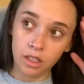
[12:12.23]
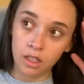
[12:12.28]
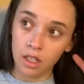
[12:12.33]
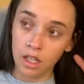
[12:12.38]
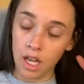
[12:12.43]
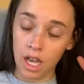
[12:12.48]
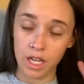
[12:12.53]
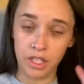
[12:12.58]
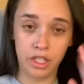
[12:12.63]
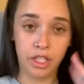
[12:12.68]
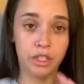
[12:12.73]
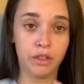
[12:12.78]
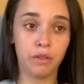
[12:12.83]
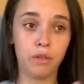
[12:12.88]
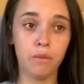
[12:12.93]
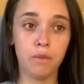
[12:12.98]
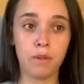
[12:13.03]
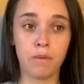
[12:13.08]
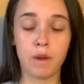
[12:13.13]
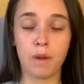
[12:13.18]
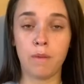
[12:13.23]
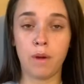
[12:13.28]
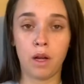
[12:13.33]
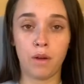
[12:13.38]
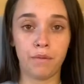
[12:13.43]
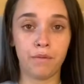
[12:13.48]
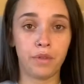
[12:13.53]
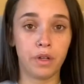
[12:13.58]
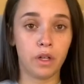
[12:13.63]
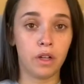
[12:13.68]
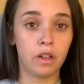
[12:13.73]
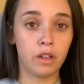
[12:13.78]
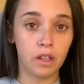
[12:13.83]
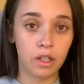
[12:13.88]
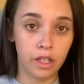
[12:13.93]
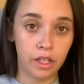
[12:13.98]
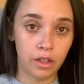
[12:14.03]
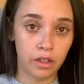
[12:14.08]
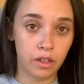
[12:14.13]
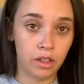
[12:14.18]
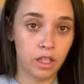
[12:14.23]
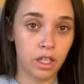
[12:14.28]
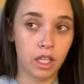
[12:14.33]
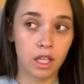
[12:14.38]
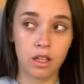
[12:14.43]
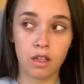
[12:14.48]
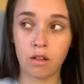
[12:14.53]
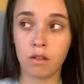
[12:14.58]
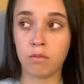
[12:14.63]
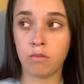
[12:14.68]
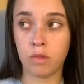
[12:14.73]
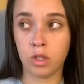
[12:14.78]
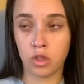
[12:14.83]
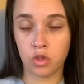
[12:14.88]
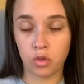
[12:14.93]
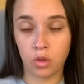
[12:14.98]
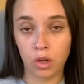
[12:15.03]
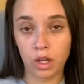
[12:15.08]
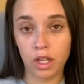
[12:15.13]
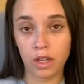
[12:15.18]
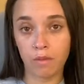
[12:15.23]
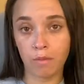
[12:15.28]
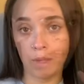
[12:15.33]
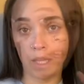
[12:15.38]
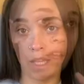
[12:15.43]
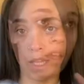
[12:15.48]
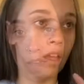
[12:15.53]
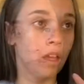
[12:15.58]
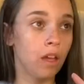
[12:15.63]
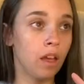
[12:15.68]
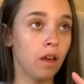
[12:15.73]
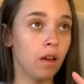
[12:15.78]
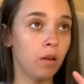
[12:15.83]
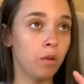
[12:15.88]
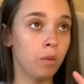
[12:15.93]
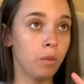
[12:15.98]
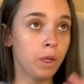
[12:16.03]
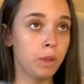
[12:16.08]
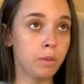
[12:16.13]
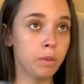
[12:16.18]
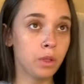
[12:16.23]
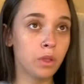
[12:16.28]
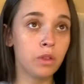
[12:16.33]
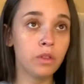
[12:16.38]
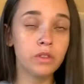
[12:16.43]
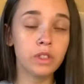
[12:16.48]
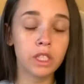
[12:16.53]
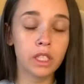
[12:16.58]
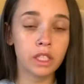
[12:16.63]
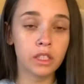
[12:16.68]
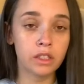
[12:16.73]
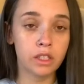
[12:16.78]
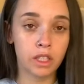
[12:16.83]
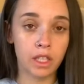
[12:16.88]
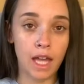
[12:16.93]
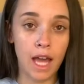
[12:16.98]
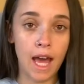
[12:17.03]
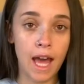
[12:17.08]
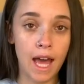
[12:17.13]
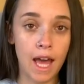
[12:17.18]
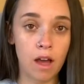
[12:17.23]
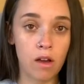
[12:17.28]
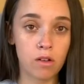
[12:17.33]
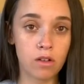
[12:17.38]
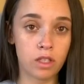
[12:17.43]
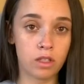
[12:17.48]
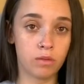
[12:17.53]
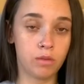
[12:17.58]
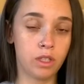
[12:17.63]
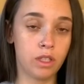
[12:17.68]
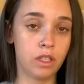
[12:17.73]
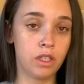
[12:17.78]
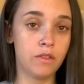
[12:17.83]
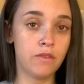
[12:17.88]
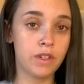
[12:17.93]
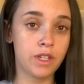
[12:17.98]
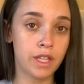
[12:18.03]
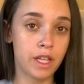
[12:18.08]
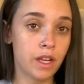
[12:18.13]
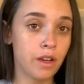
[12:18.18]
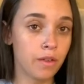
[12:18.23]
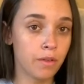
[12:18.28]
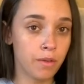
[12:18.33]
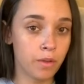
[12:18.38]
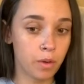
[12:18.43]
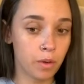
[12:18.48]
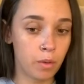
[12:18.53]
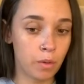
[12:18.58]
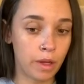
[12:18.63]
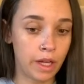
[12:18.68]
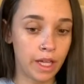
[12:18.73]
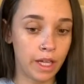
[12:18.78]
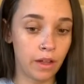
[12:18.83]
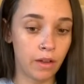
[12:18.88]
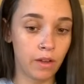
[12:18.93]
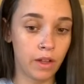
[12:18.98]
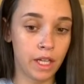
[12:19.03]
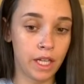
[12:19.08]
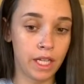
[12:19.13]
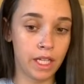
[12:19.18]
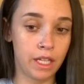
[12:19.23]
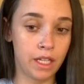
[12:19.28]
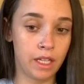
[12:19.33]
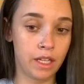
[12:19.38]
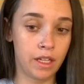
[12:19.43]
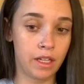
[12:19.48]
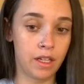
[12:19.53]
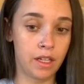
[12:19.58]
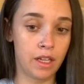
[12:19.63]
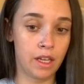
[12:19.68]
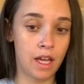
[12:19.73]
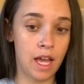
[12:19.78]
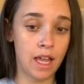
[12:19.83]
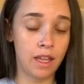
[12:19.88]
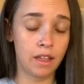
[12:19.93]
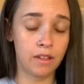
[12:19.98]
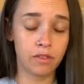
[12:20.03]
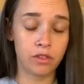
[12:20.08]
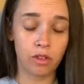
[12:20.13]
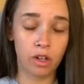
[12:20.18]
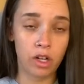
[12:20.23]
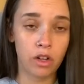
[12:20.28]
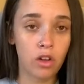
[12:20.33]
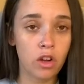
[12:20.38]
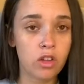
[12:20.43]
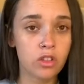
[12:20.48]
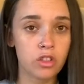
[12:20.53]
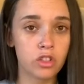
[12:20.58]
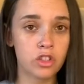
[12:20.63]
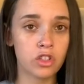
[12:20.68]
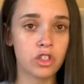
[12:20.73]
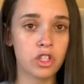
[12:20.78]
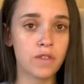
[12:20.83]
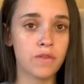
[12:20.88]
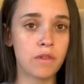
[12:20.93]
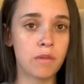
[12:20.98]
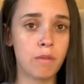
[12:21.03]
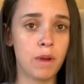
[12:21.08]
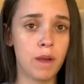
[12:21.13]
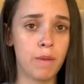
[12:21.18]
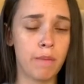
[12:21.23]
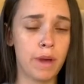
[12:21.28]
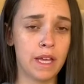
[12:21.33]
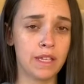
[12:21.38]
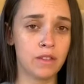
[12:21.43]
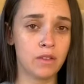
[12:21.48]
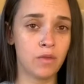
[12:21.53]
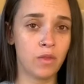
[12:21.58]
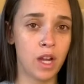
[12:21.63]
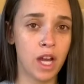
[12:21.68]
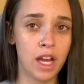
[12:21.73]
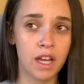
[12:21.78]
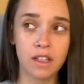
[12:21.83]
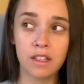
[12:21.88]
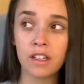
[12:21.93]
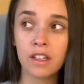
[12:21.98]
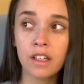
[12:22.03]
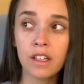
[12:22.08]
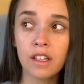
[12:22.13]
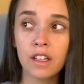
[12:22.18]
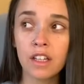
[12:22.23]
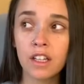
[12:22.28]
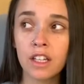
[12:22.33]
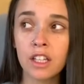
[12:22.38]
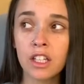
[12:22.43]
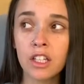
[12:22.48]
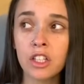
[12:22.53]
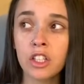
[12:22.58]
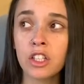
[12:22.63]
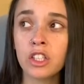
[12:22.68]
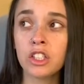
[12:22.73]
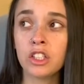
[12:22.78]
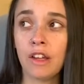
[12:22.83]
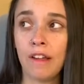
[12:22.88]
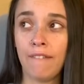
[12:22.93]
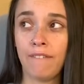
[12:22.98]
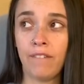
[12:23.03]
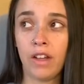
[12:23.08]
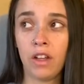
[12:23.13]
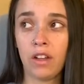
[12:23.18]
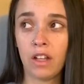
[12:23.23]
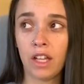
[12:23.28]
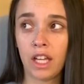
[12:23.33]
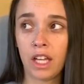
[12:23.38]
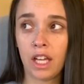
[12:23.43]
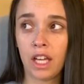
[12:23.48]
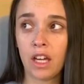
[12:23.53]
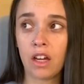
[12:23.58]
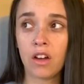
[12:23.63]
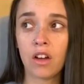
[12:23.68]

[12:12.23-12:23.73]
I shared a room with my mom for literally majority of my life. We moved into that house and we lived there for a while, and I lived right across the street from my best friend. So I felt like